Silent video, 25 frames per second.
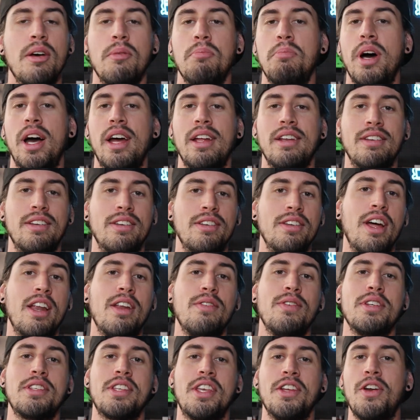But
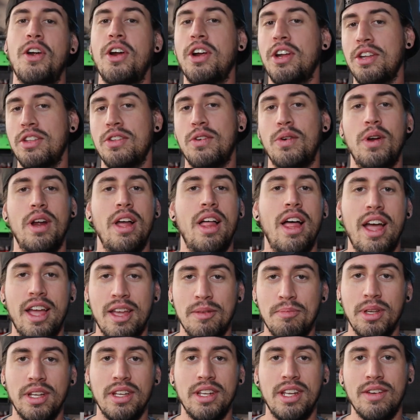none of us can argue the
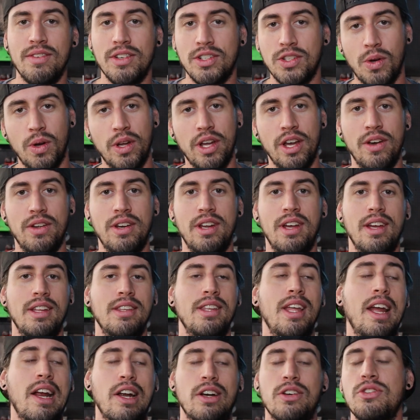reliability of a
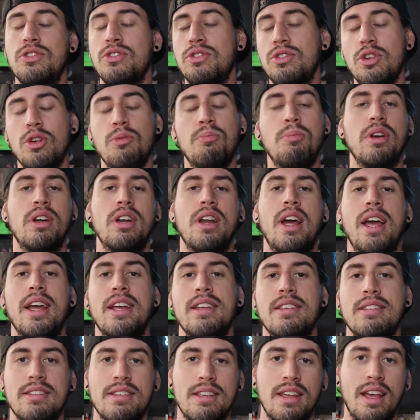Toyota. They are super
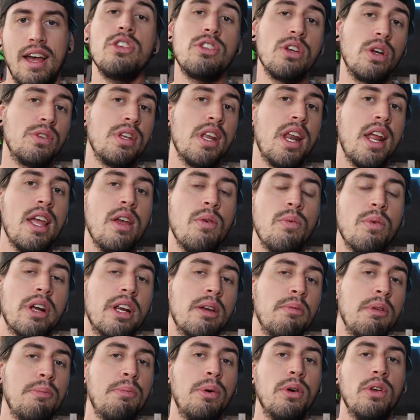nice. So today we're
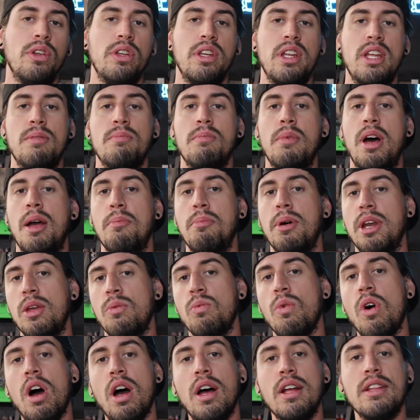gonna be pulling in my
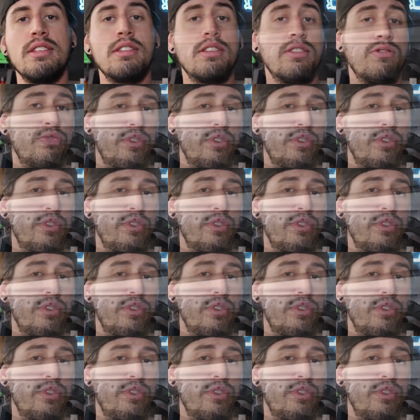buddy Juan's